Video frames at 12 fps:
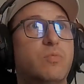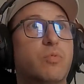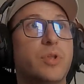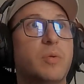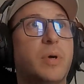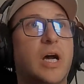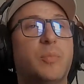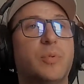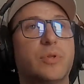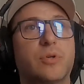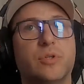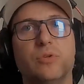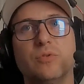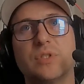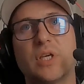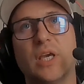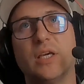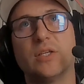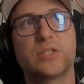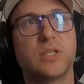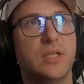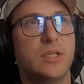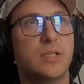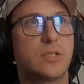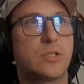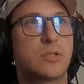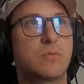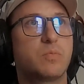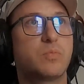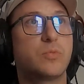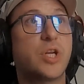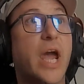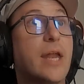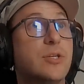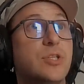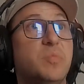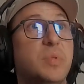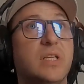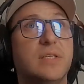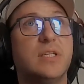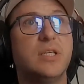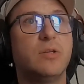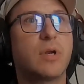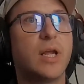really popular use case is chat gpt.